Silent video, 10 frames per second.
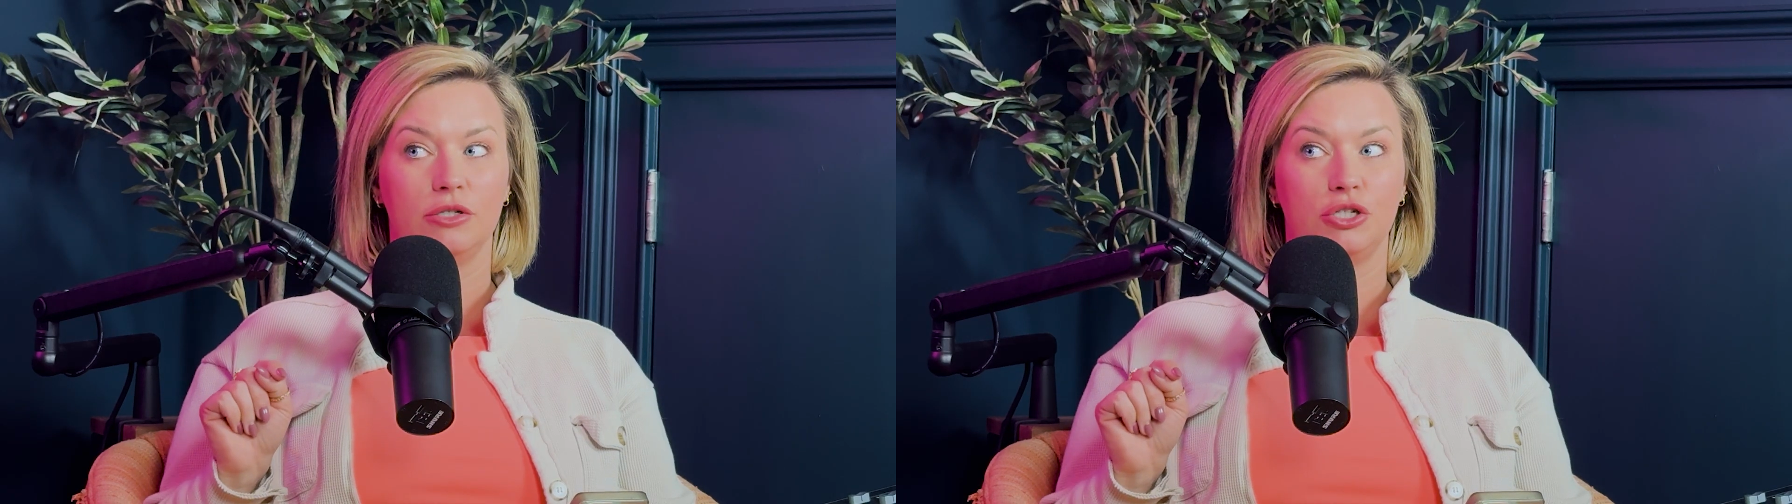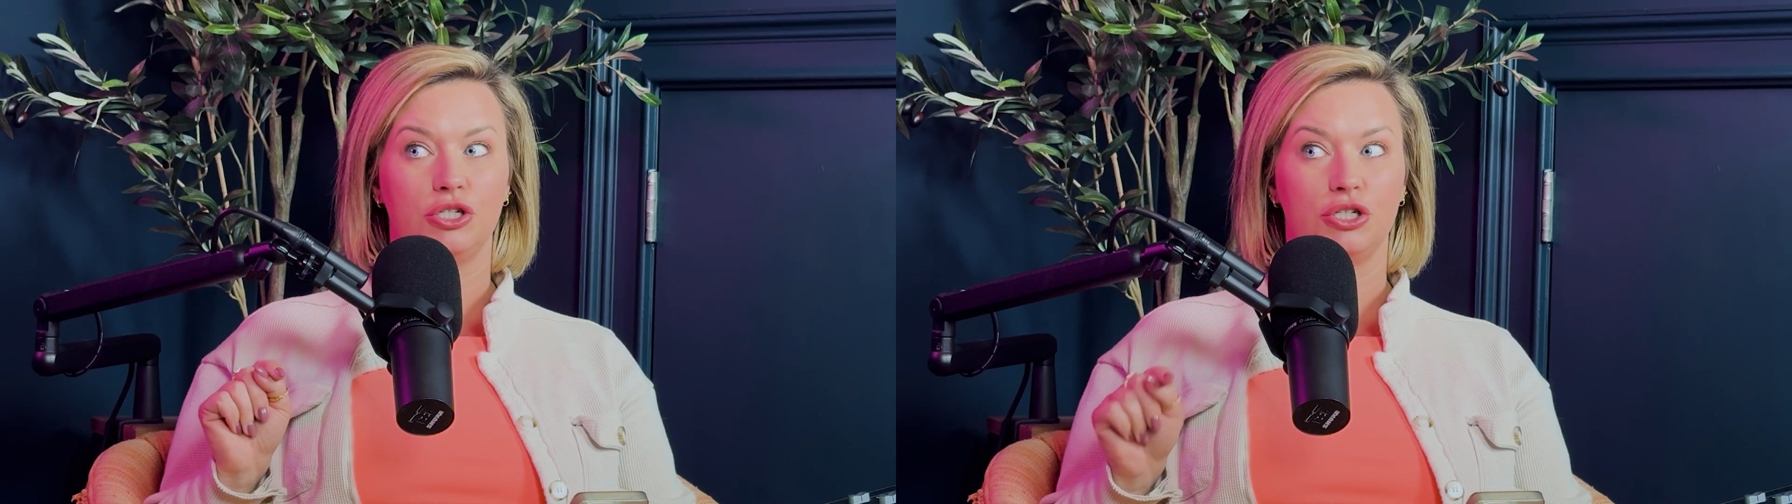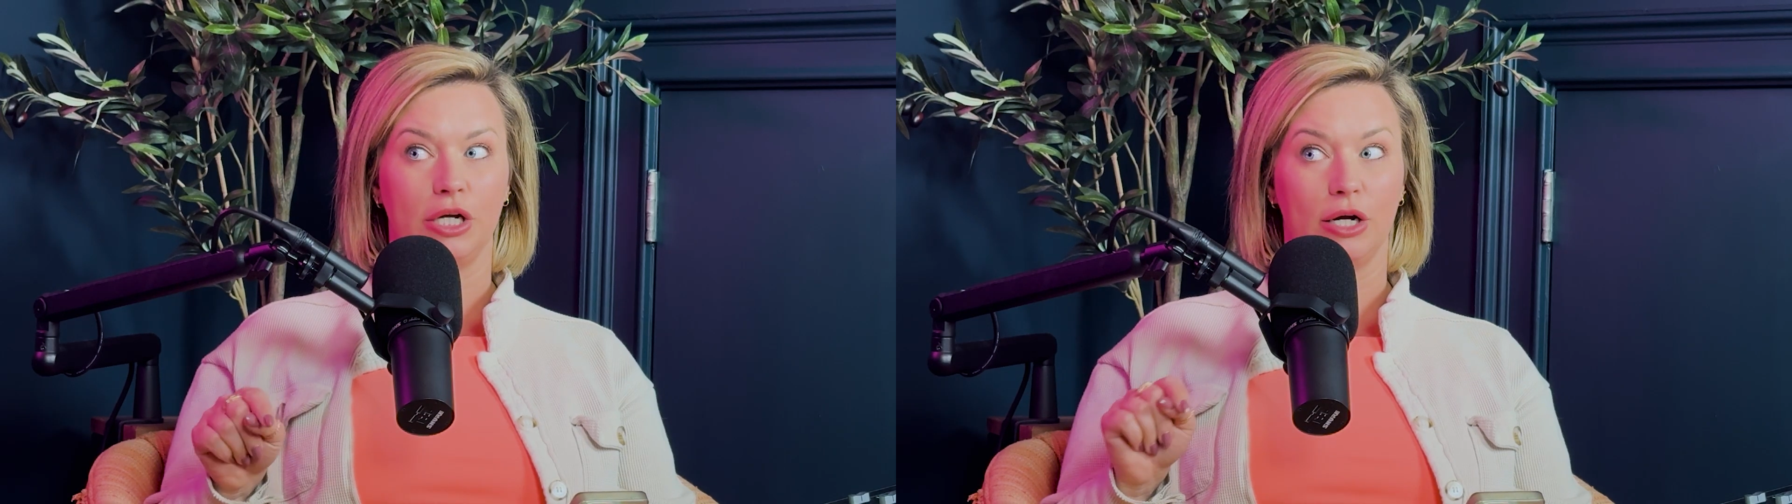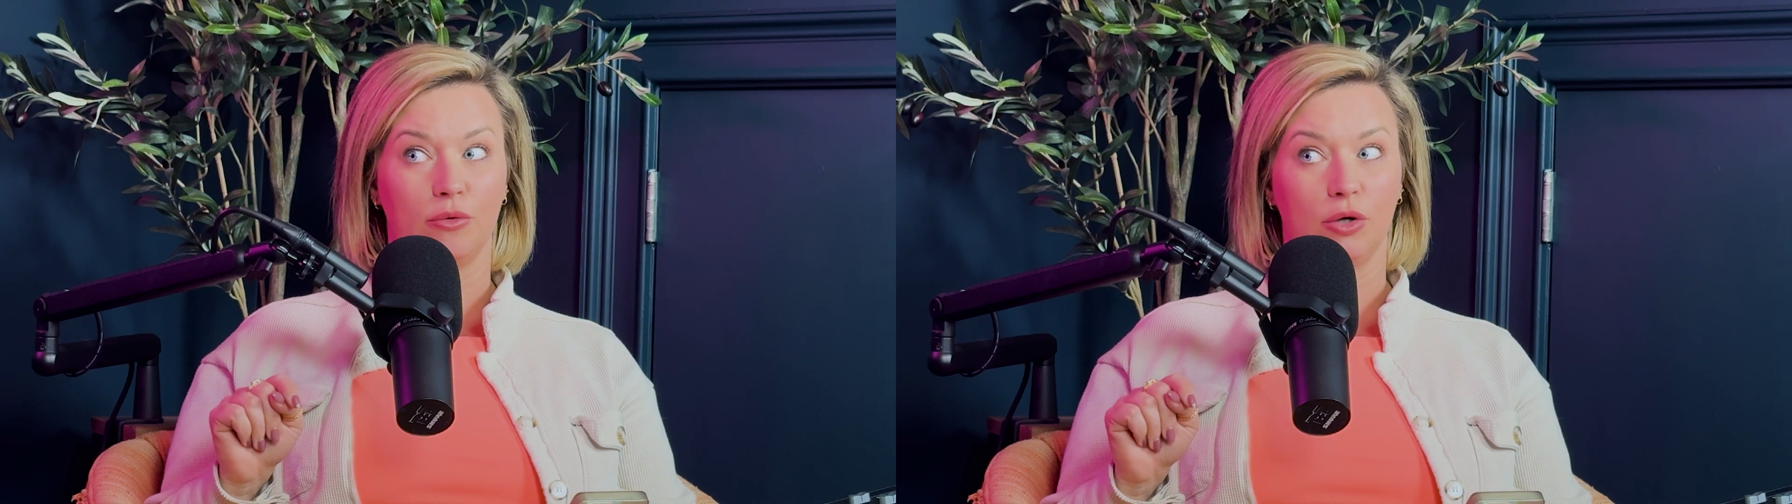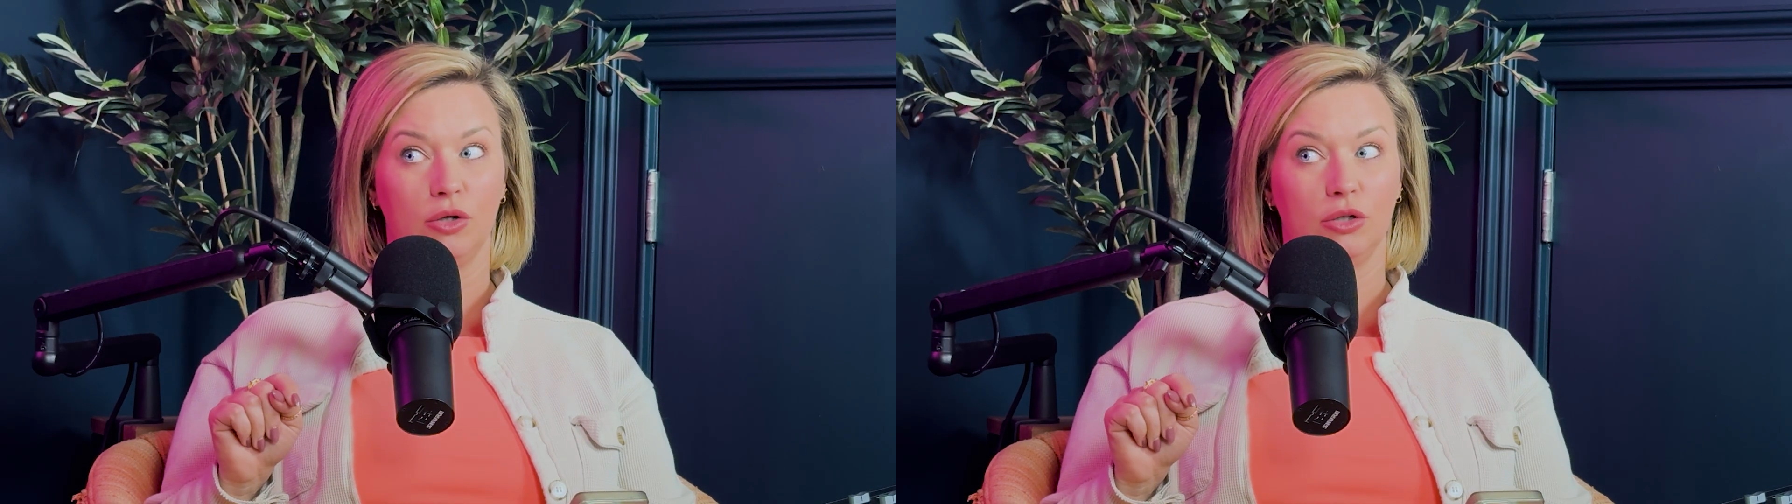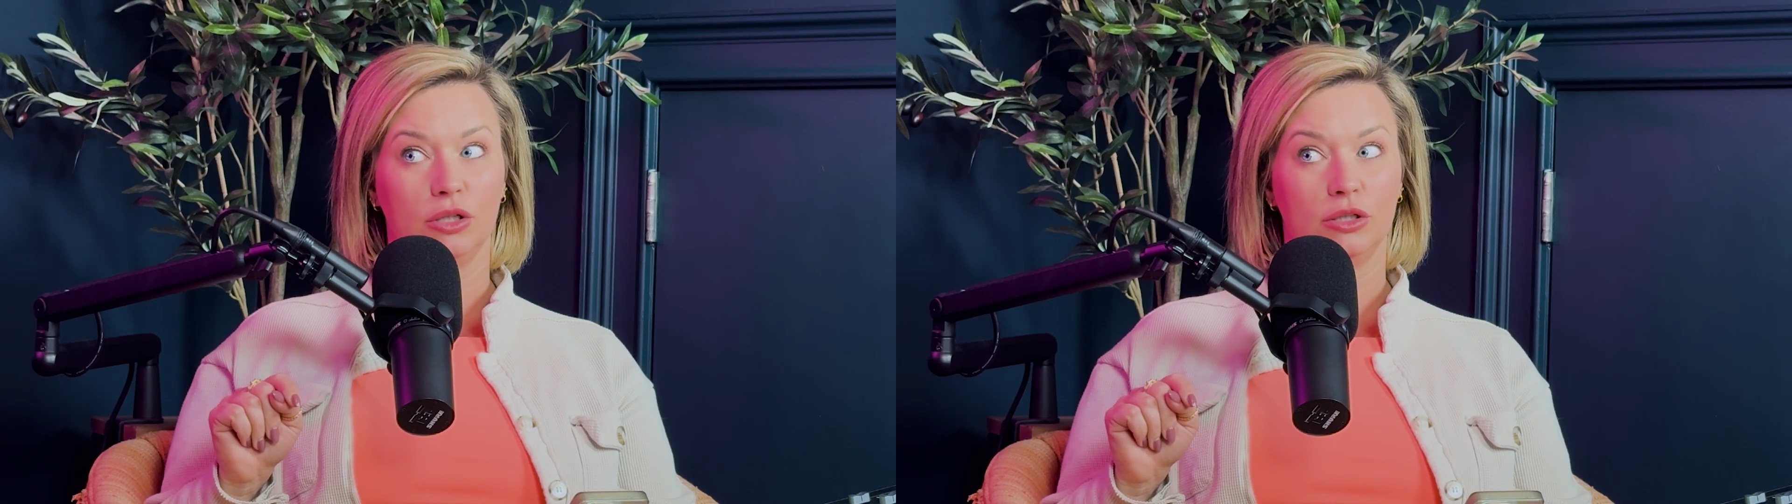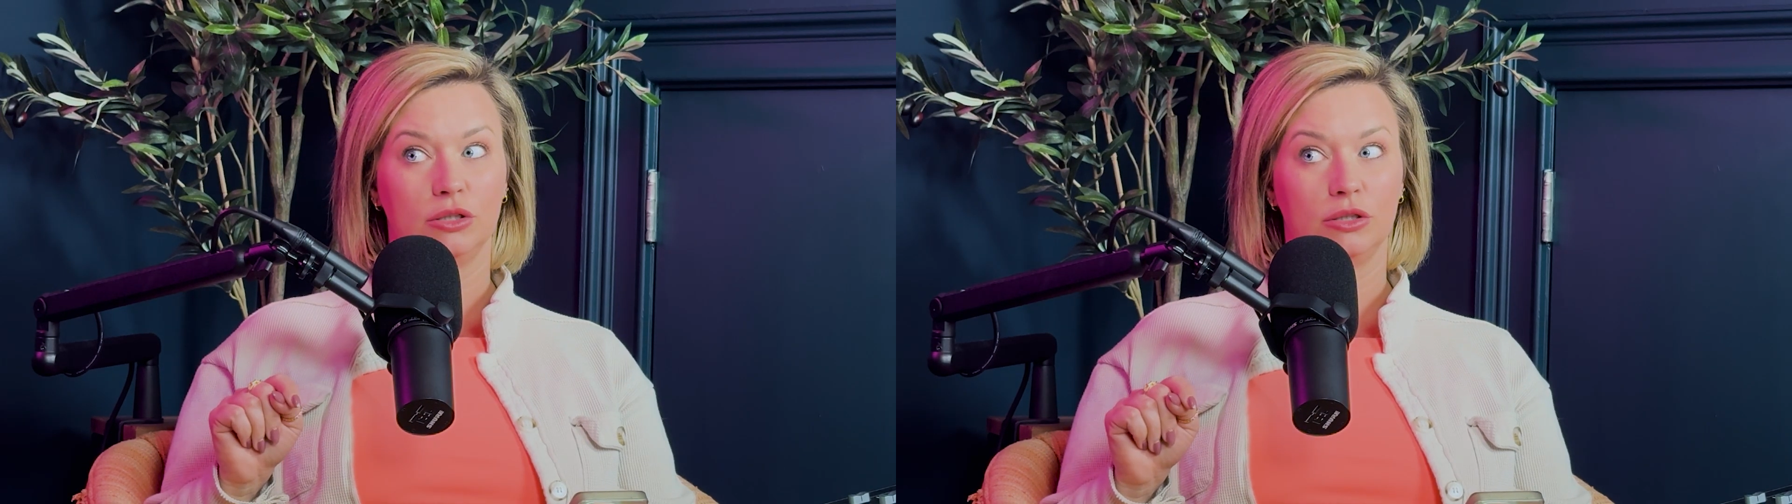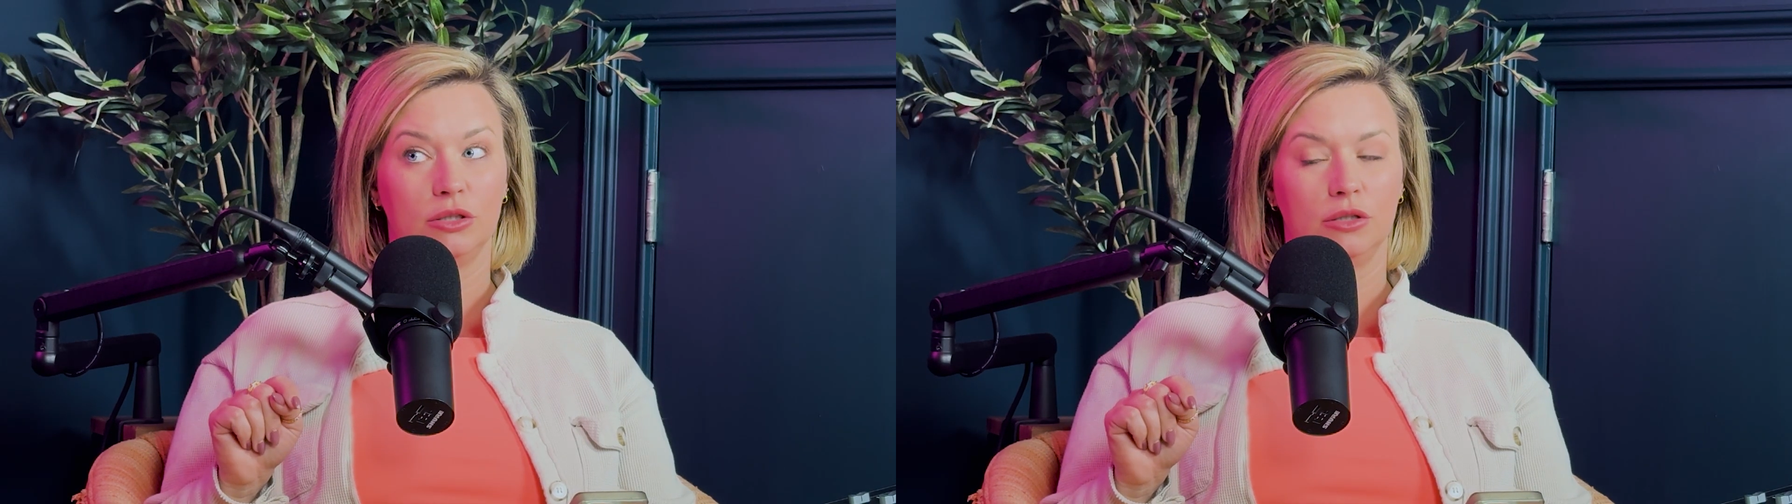Cheryl,
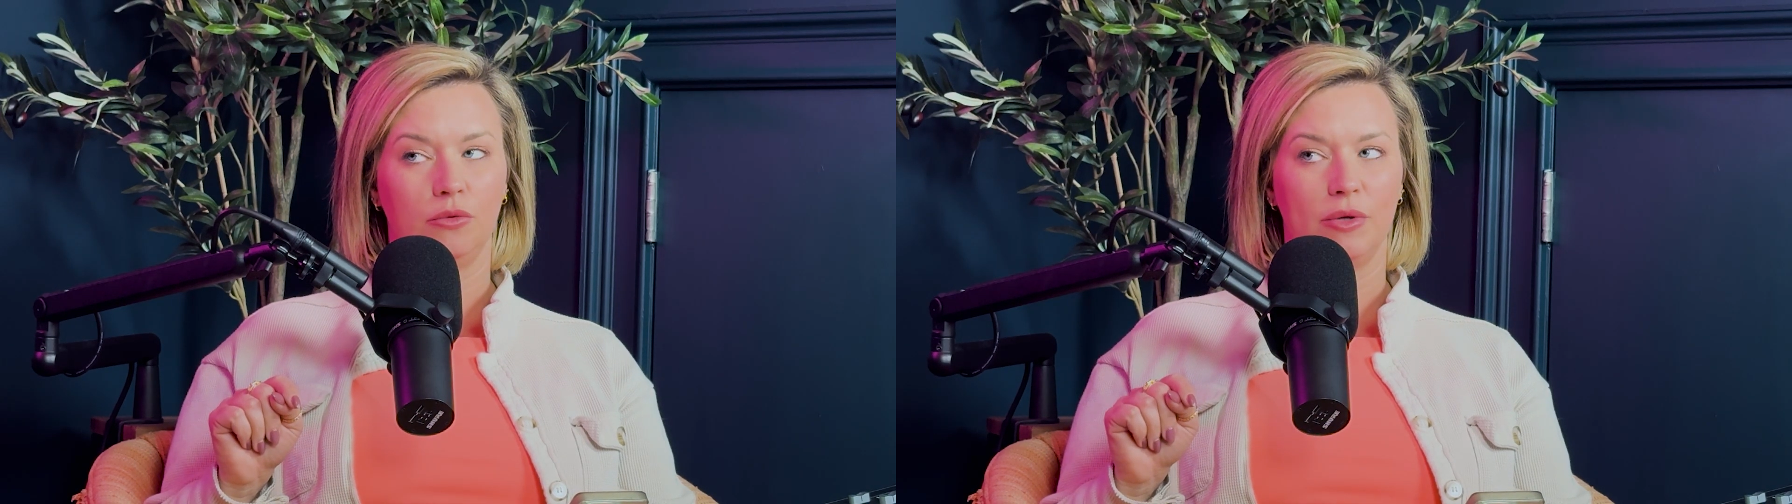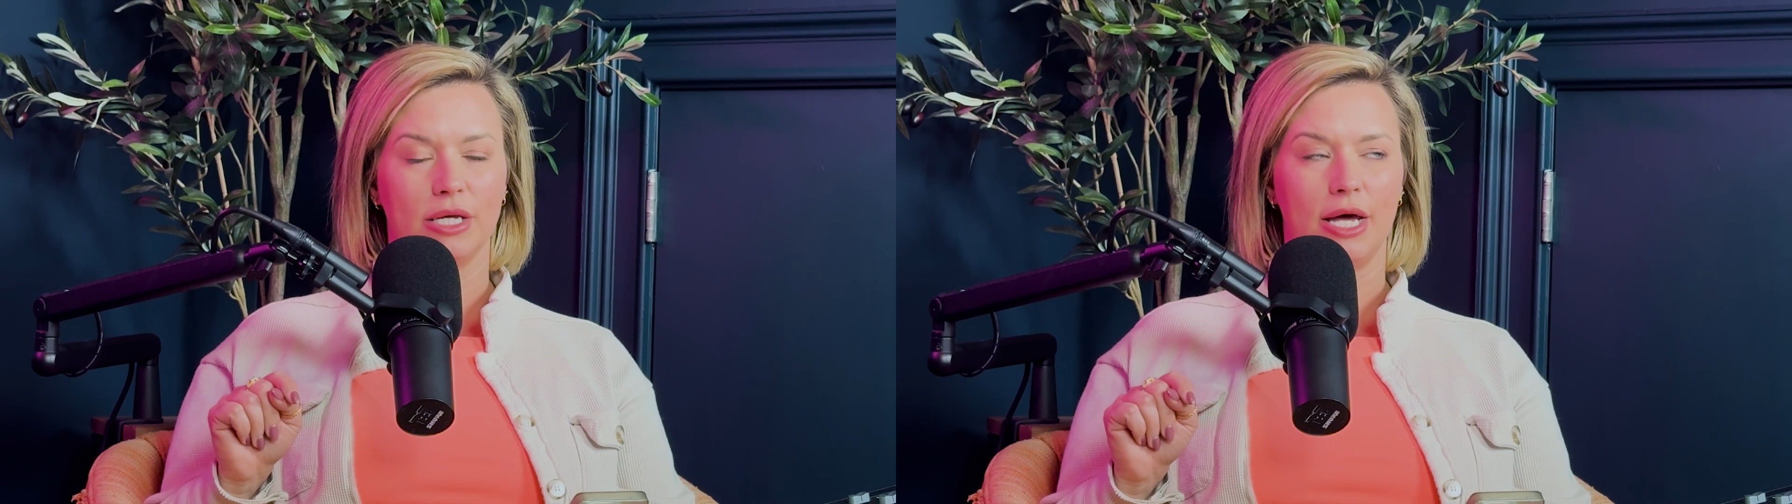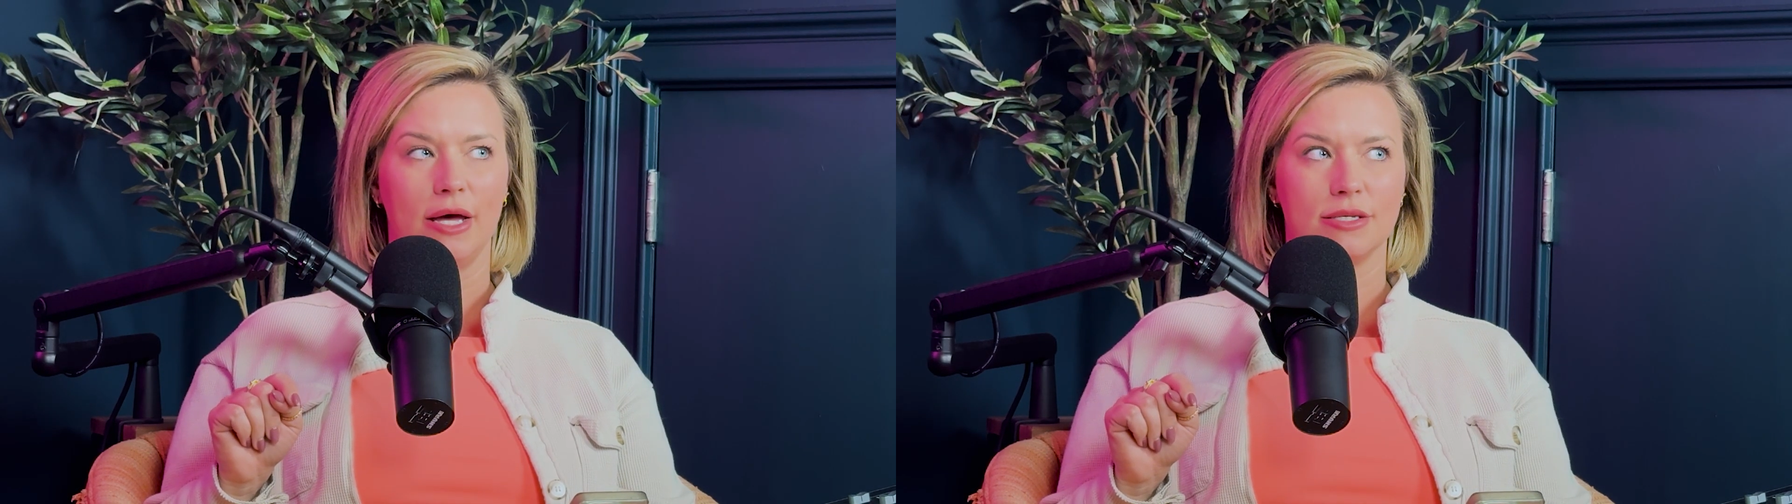with an S.